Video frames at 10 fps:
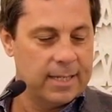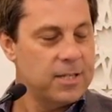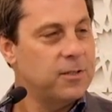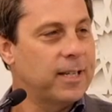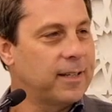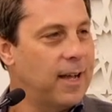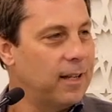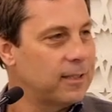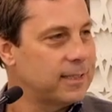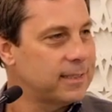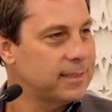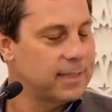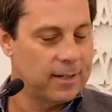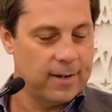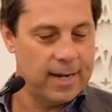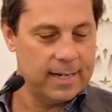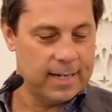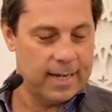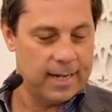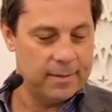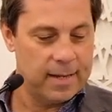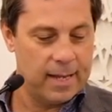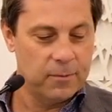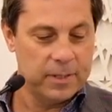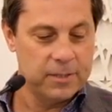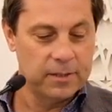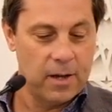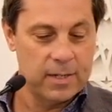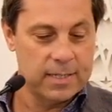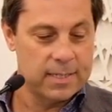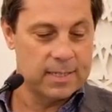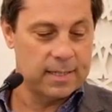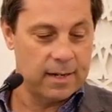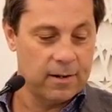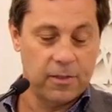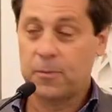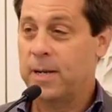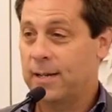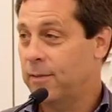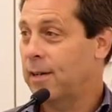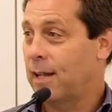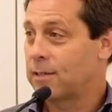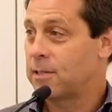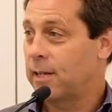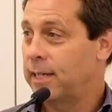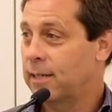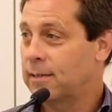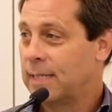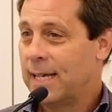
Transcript: just look at the colors, all right? And what you'll notice is that there are 3 different colors on here.